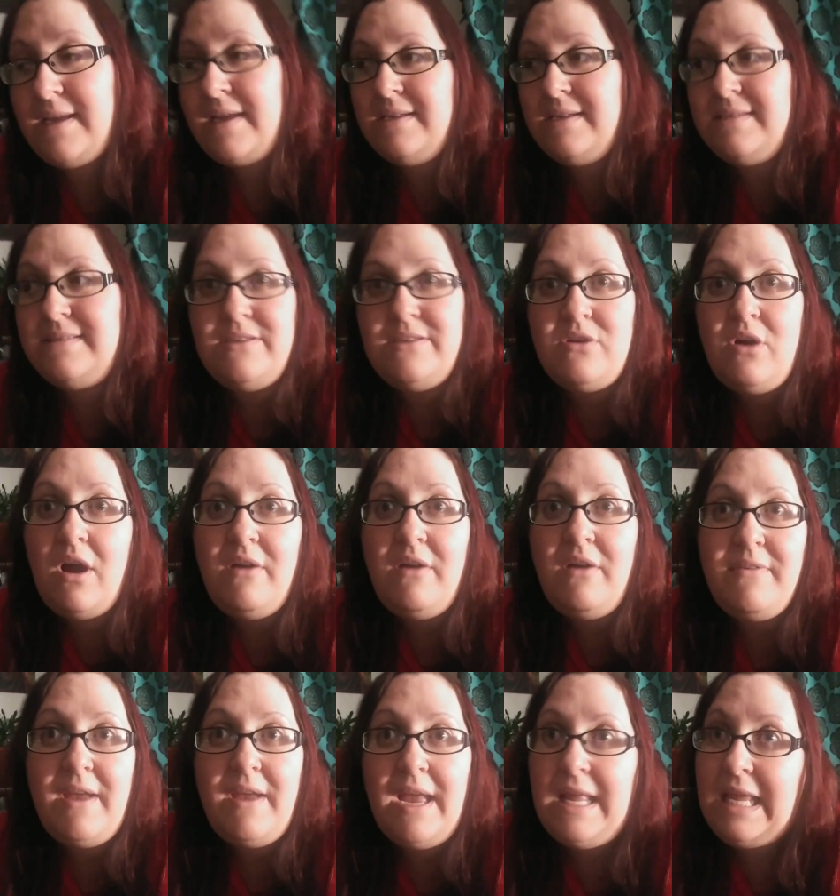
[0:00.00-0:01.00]
because he's
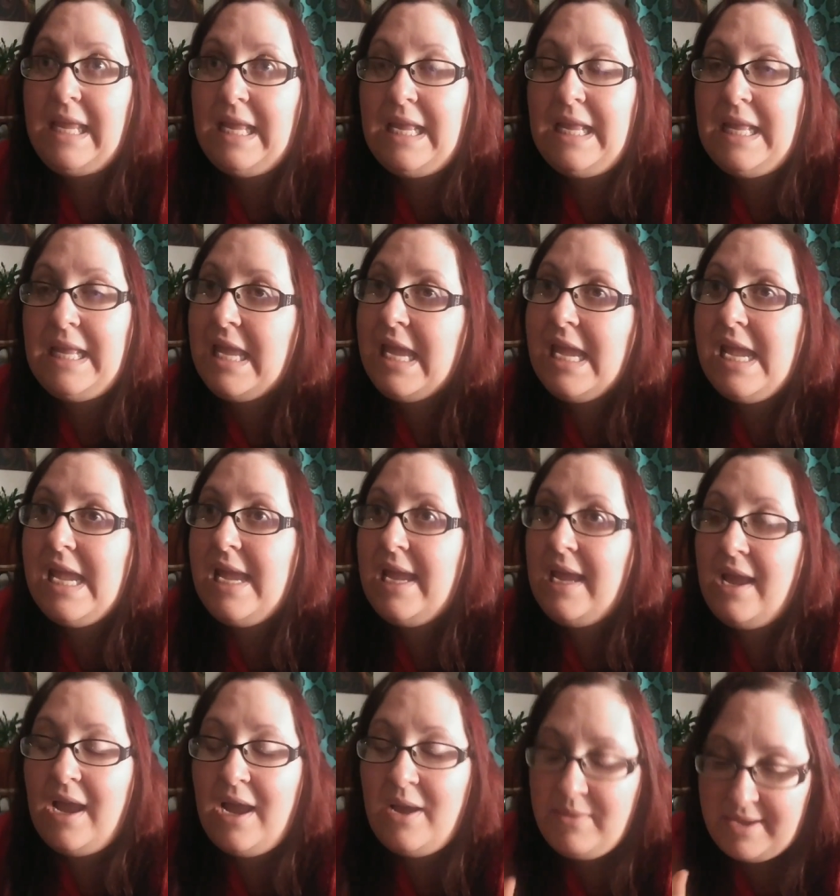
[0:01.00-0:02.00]
off. And
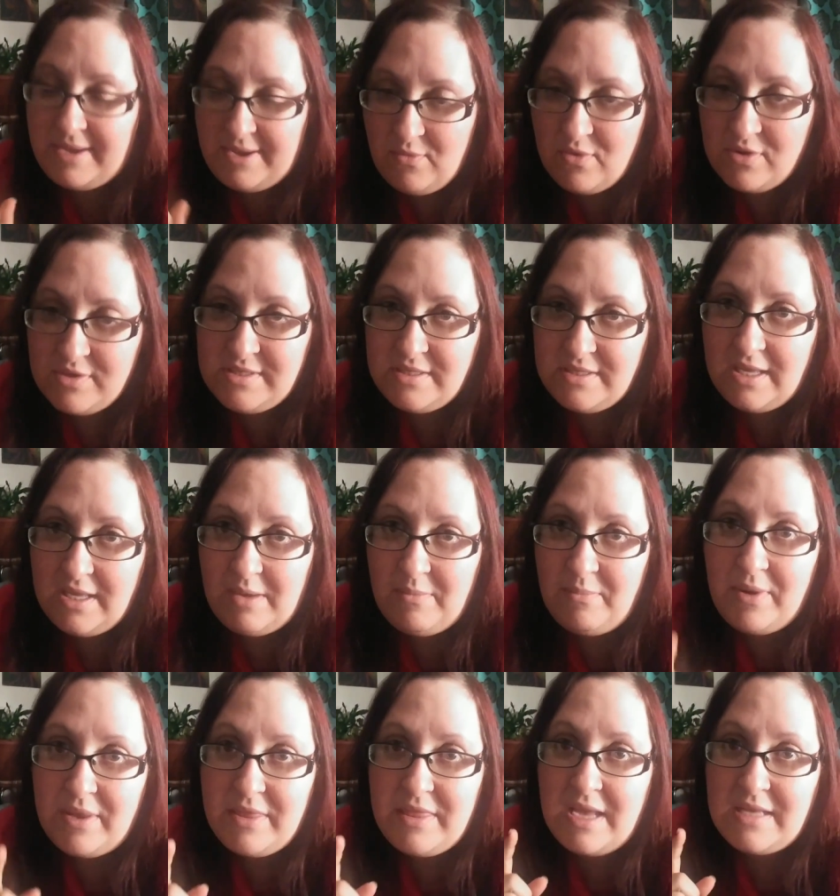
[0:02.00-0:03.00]
I mean, he will
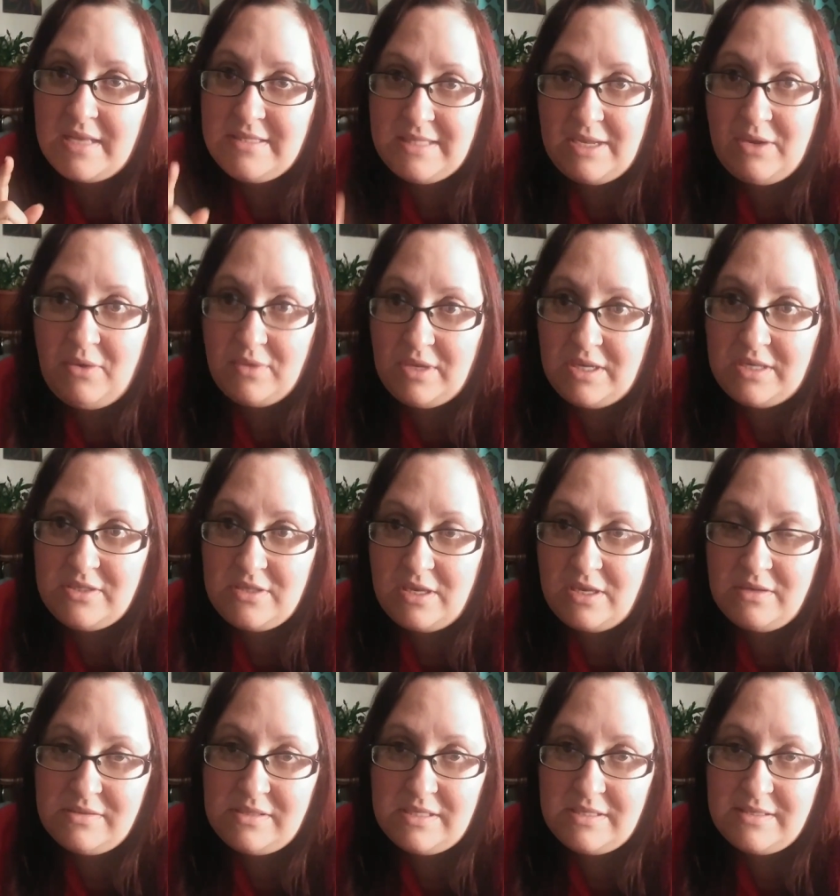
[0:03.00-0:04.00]
sleep, but that's the only
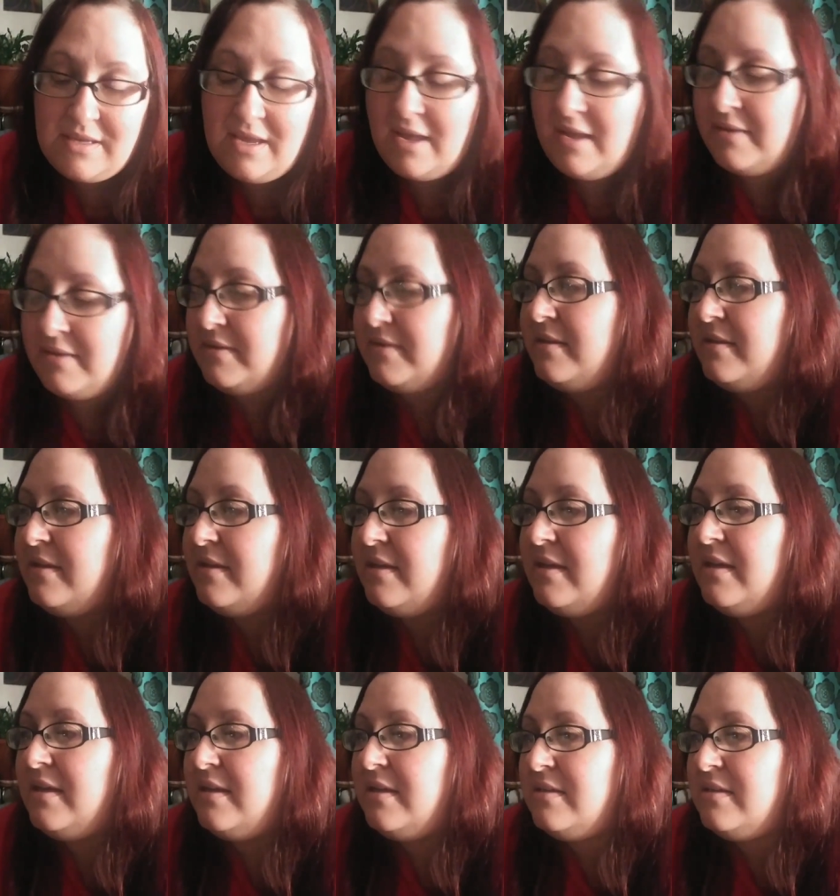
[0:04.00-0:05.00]
excuse he's got.
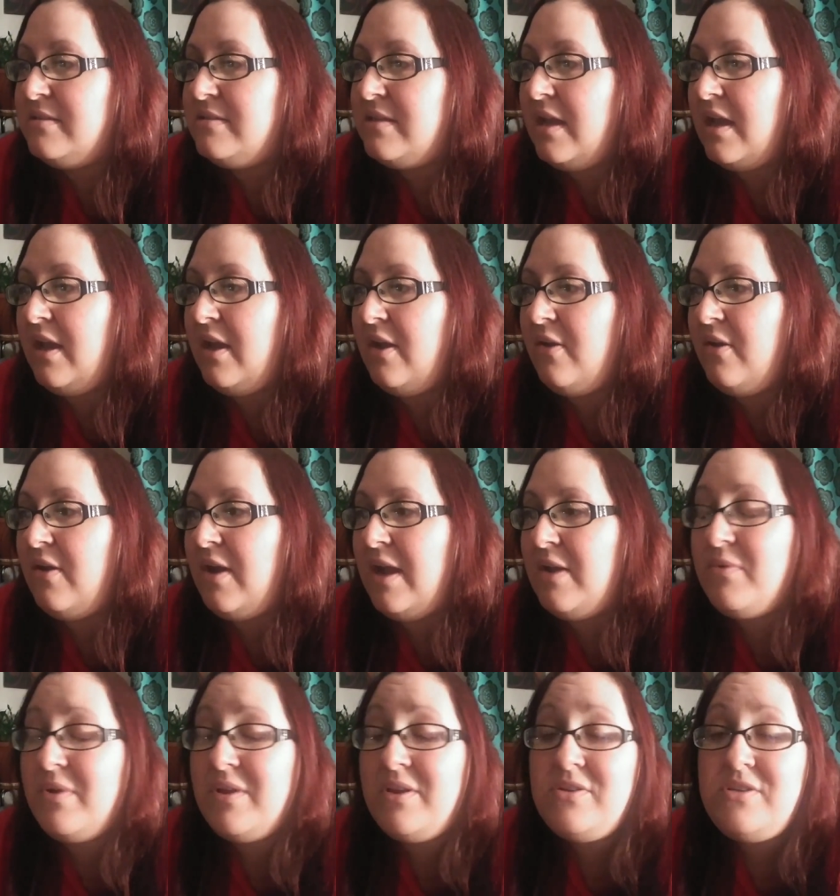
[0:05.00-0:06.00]
So
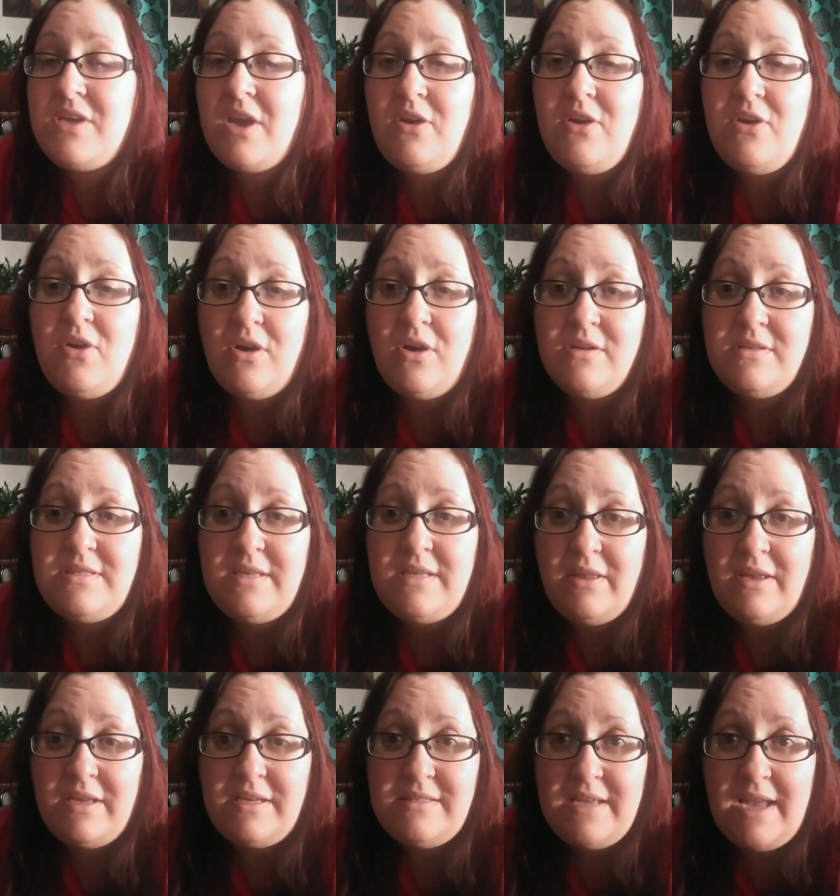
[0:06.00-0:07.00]
I wanted to go yard
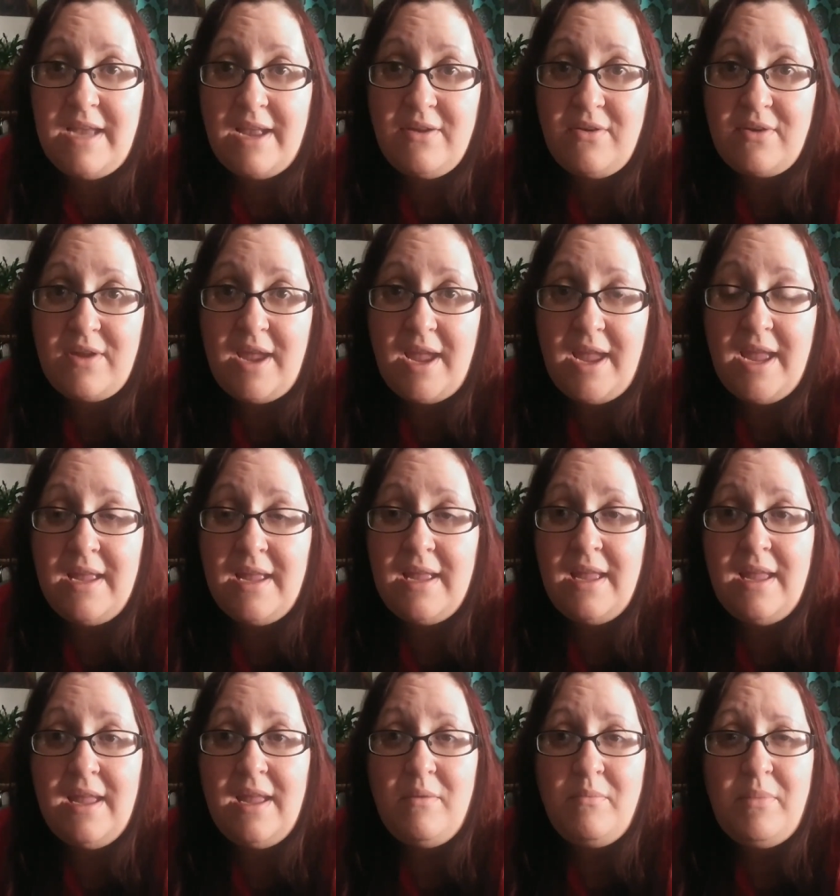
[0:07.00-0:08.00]
selling Saturday,
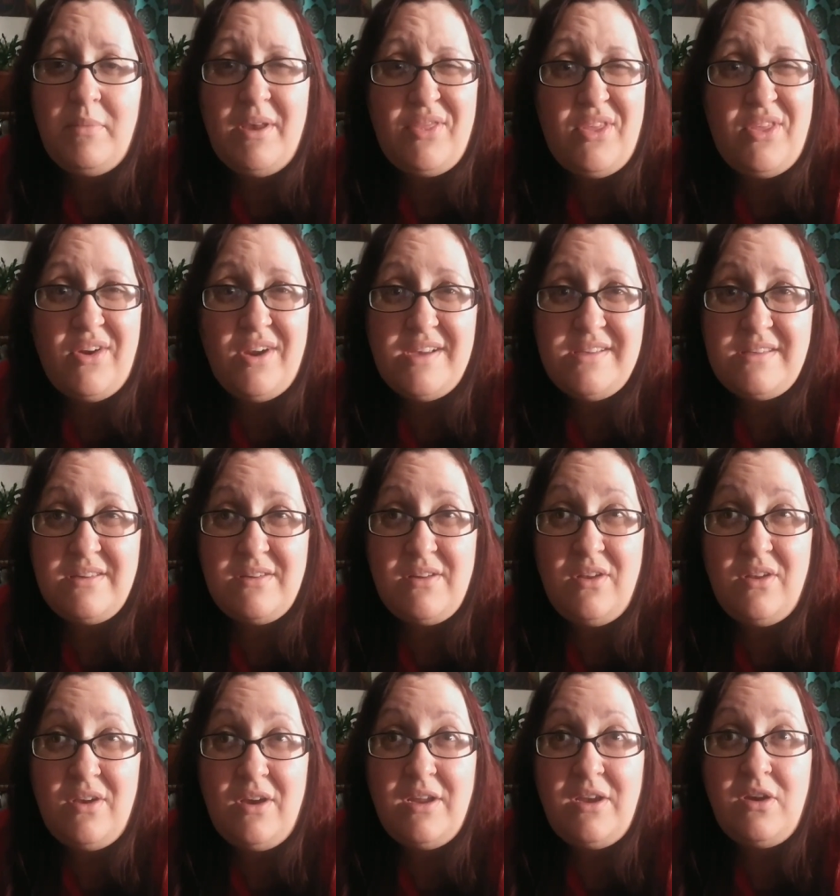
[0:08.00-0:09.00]
but there isn't
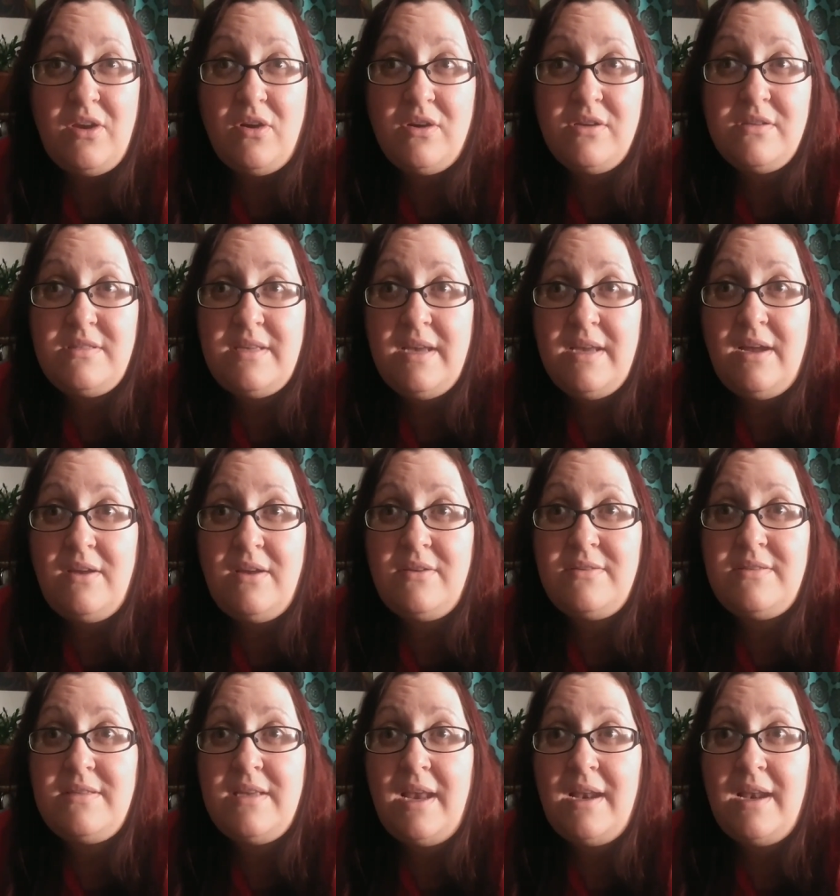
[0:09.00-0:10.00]
a lot of yard
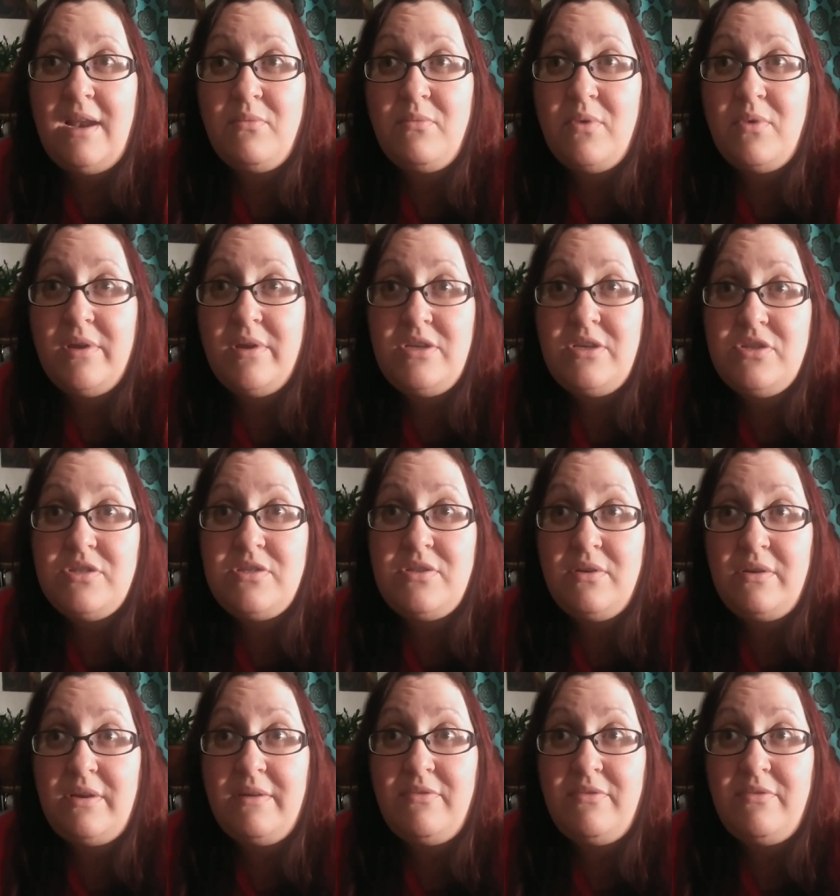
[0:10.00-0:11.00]
sales, and I'm really just
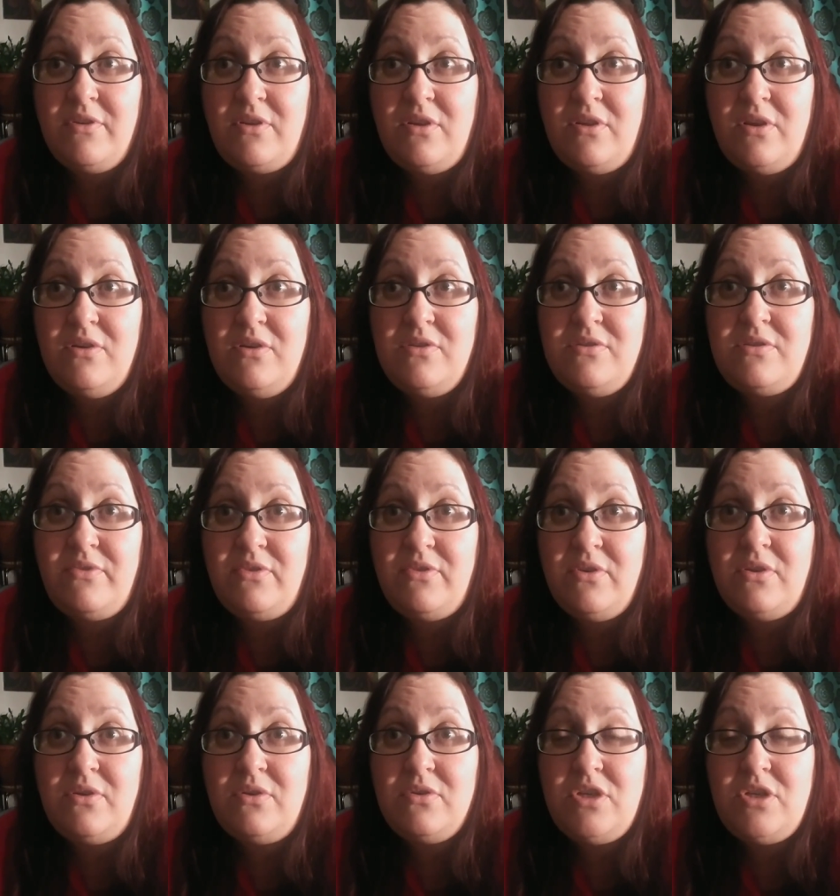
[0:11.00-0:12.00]
looking for clothes
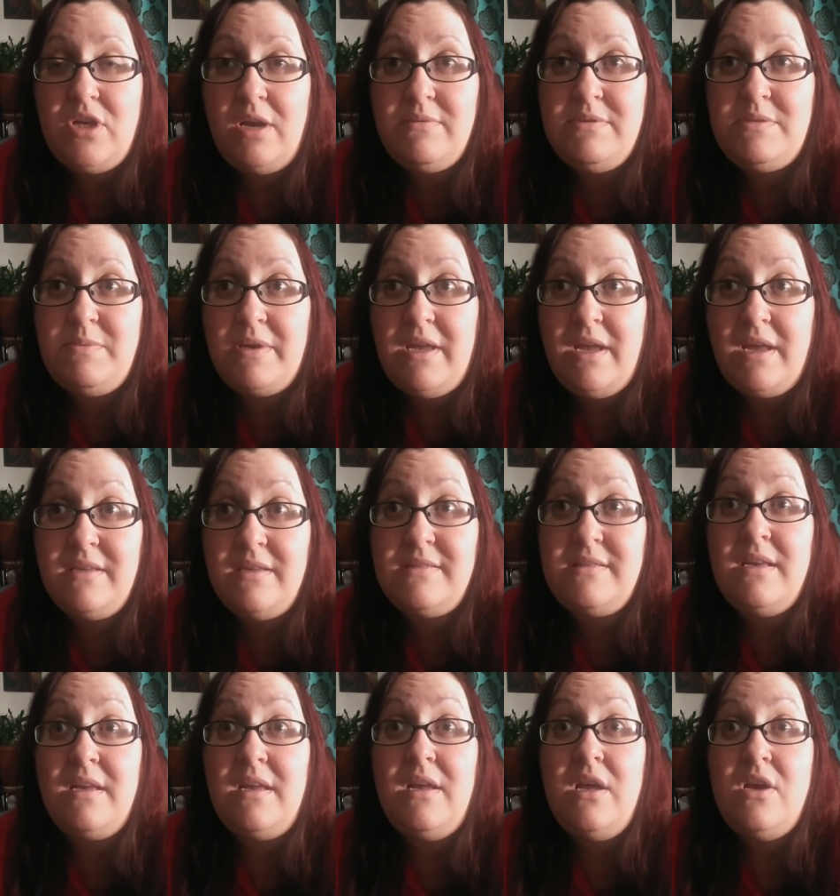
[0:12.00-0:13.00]
for little Chubbs because